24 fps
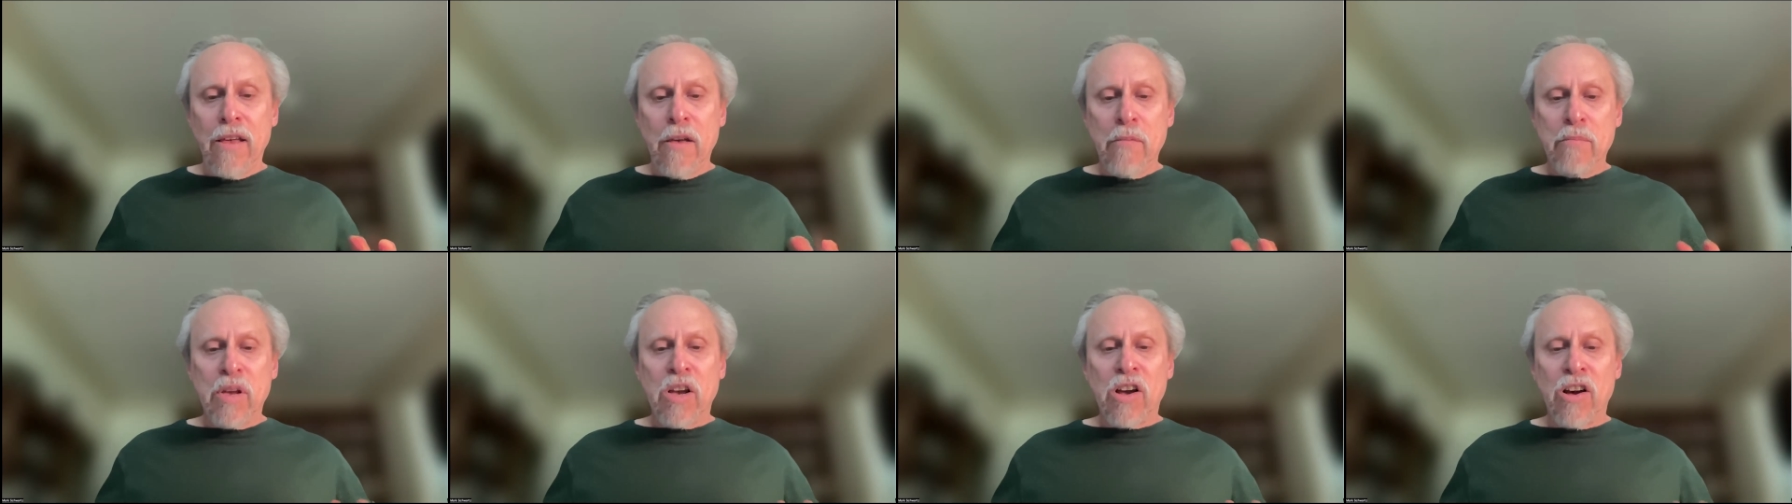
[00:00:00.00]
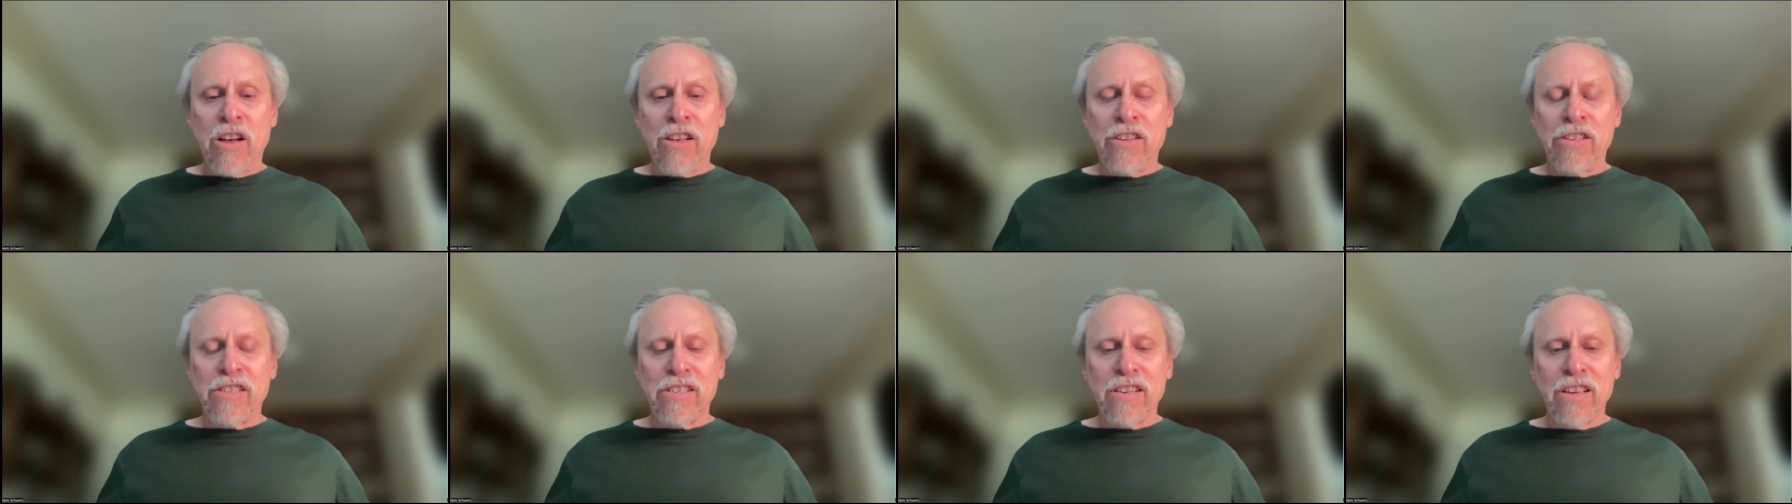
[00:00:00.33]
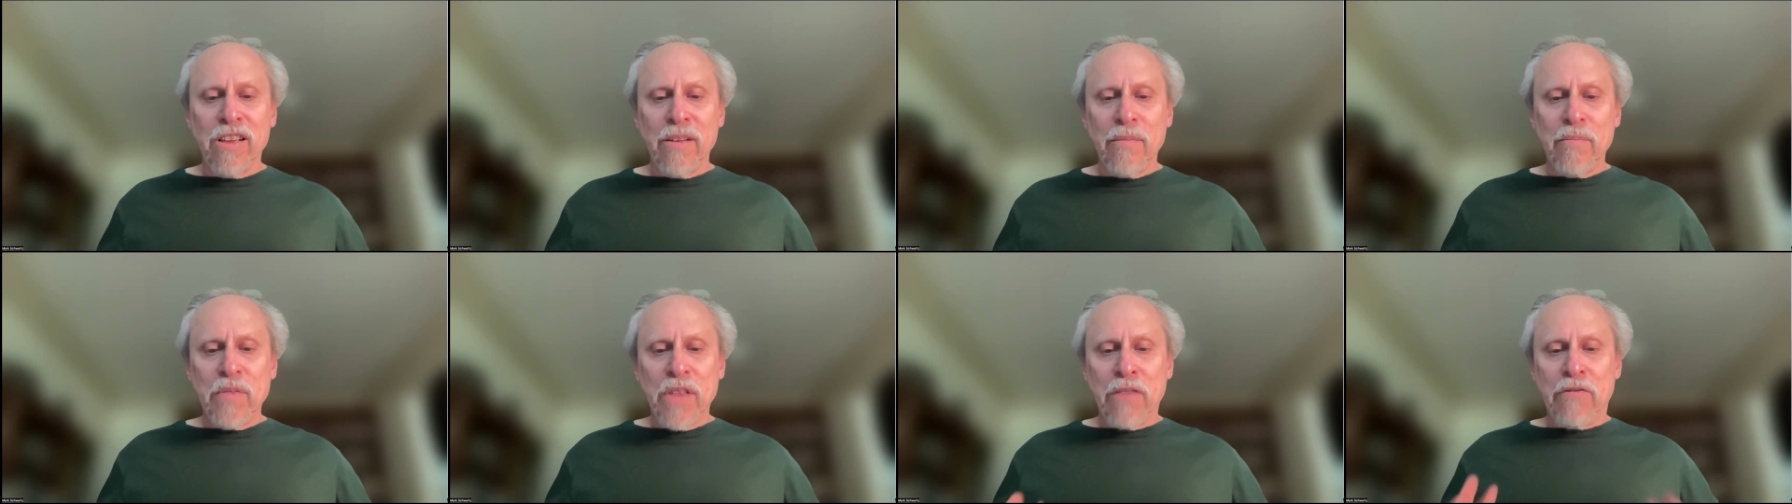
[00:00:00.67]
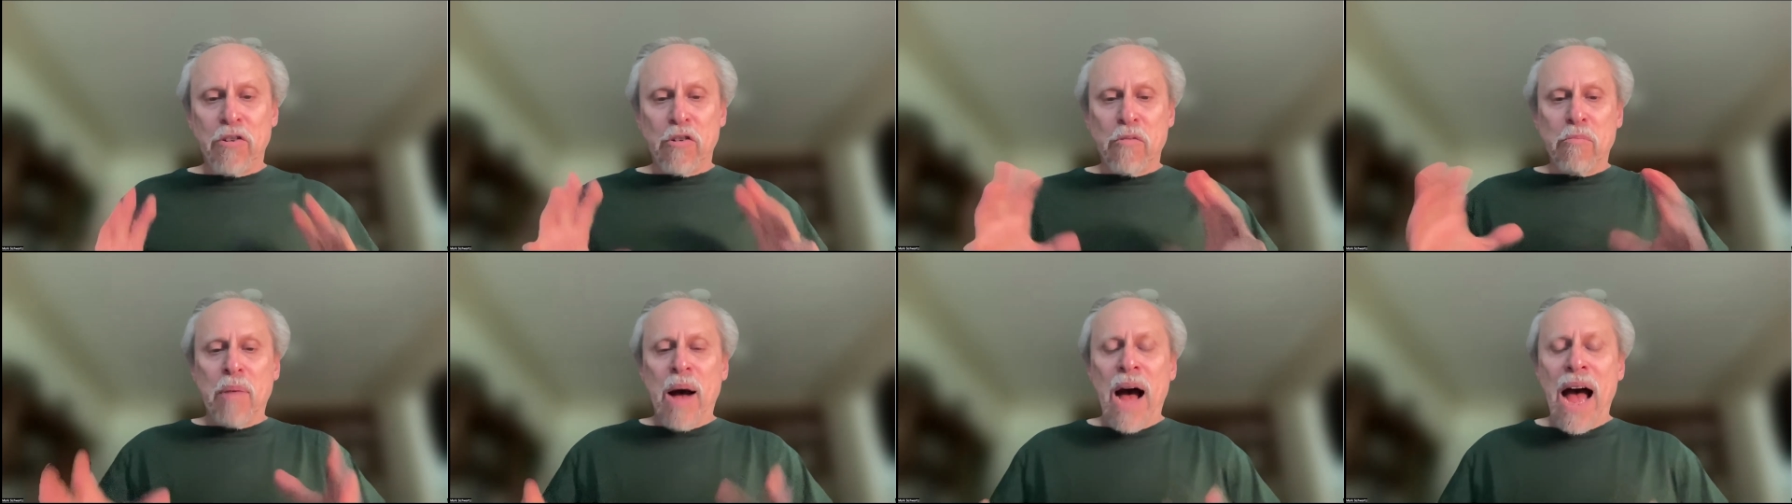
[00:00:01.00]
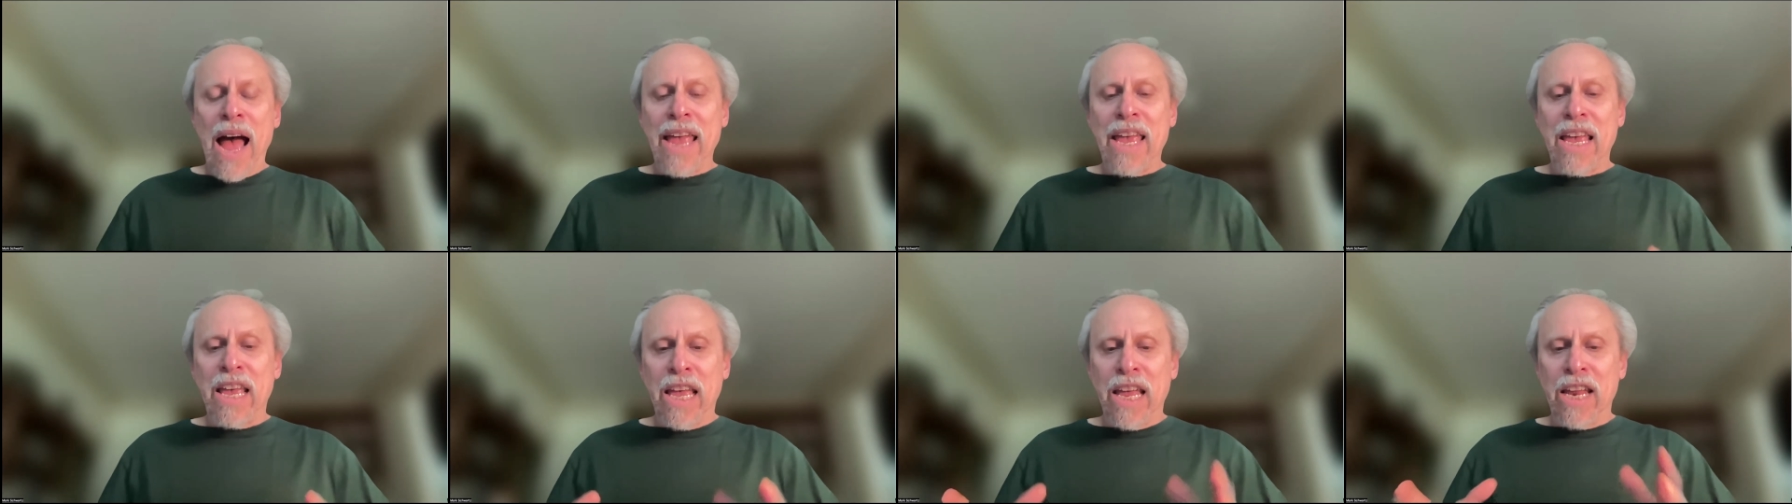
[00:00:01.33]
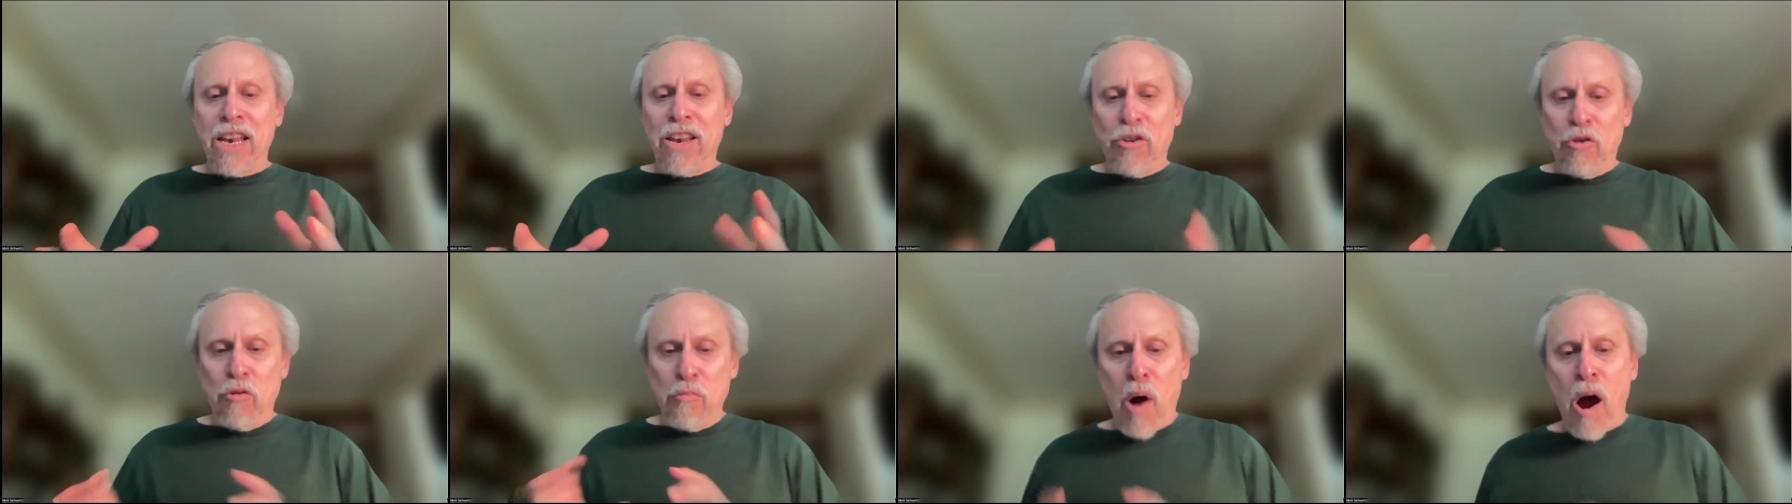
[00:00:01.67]
Because if you're buying
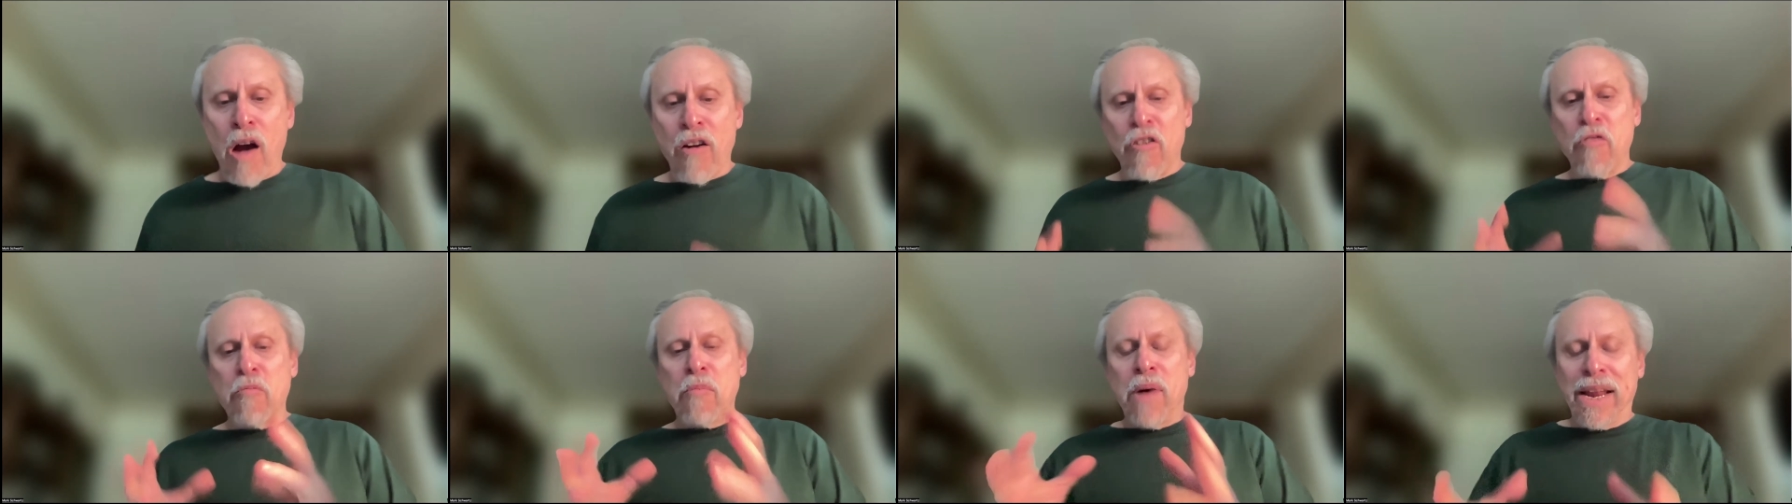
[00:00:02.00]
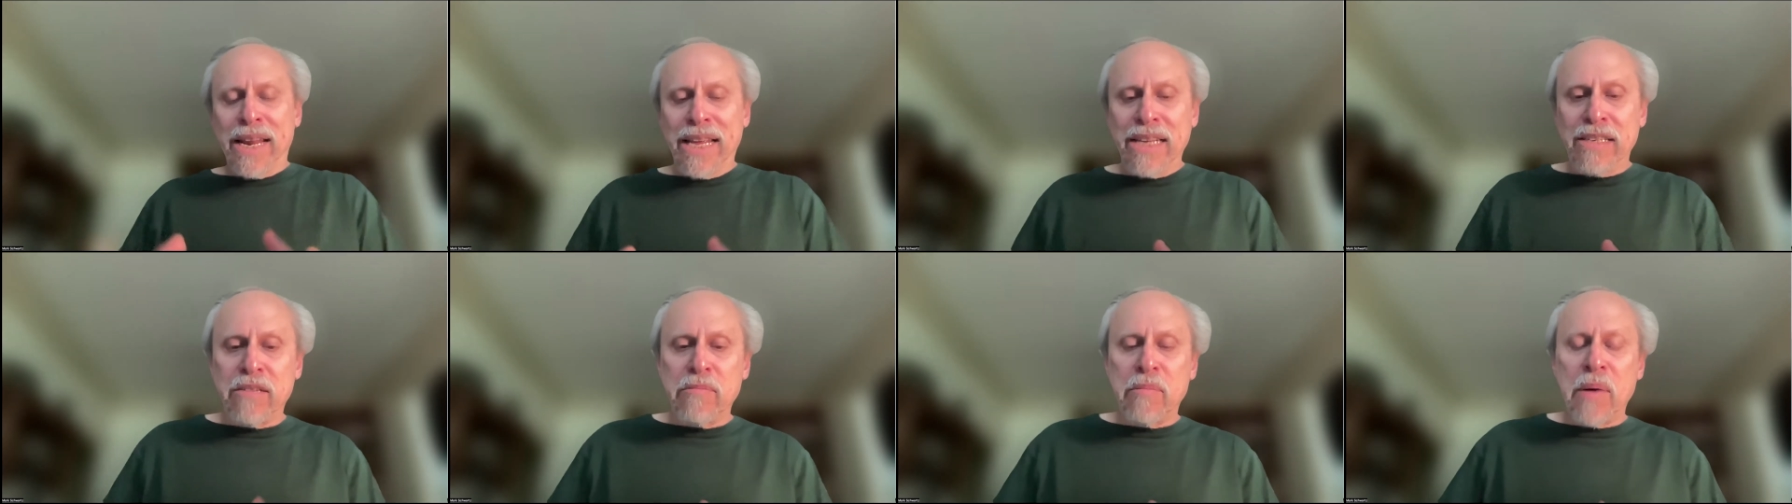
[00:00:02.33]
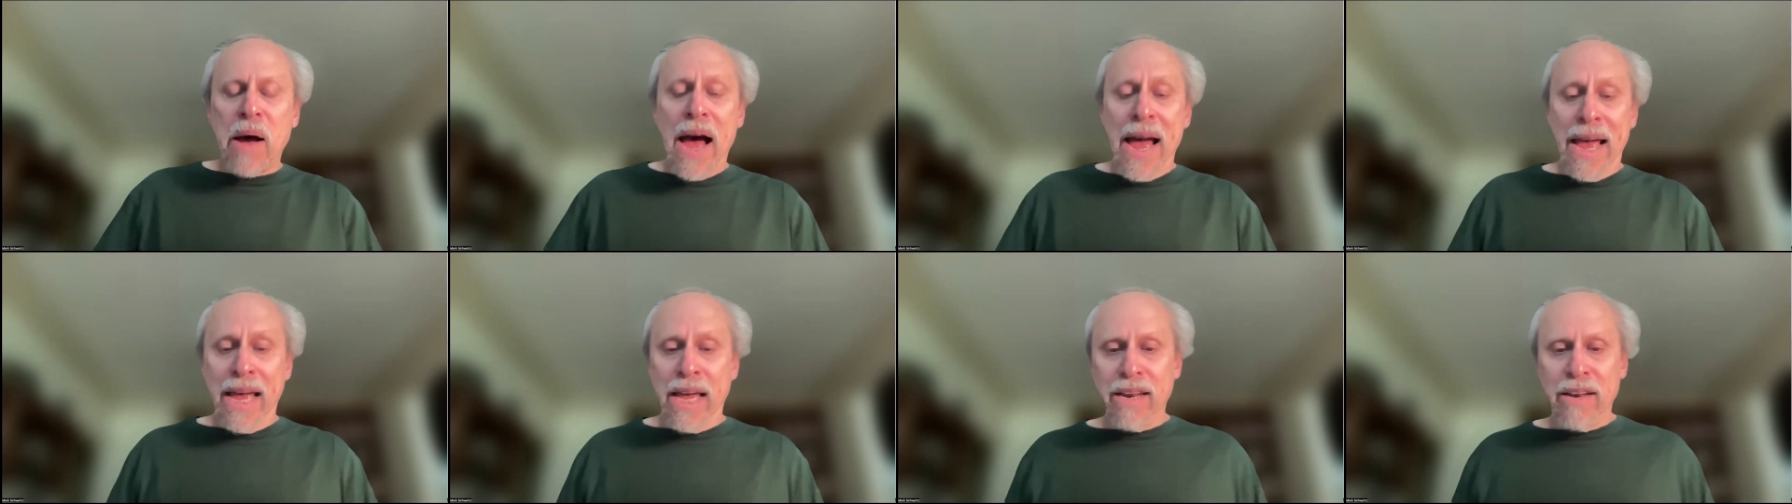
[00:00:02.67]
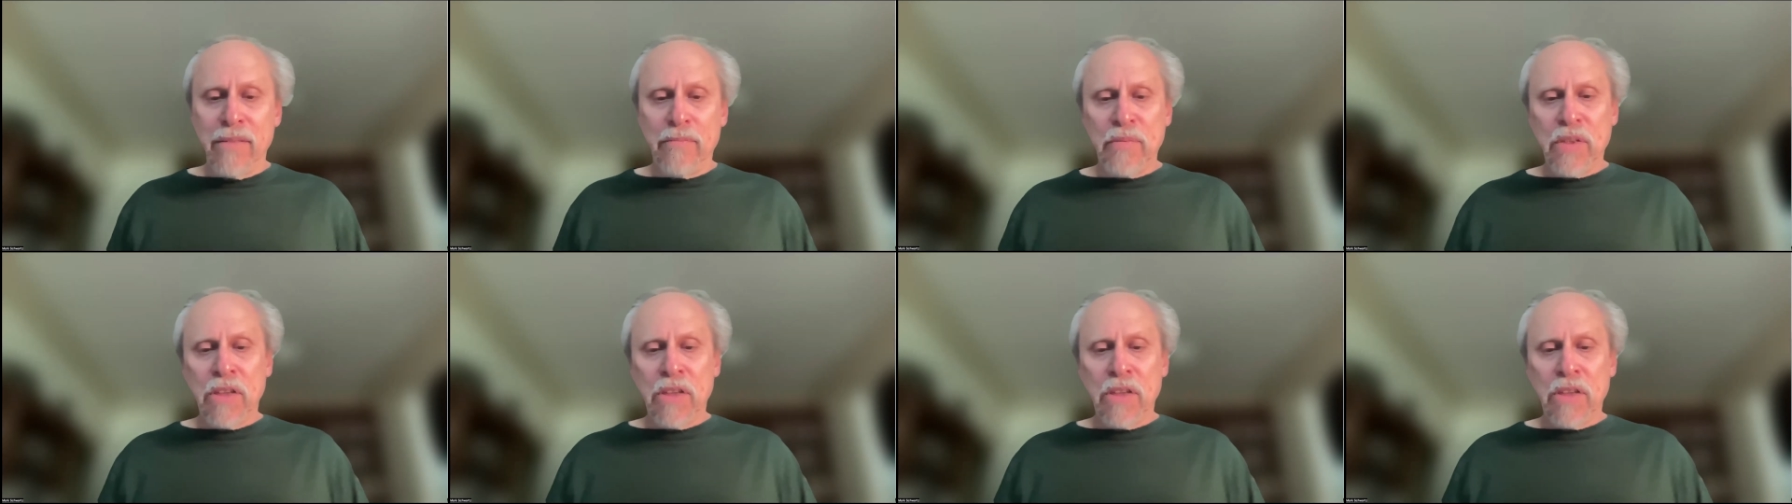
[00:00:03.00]
it, you borrow money to buy it.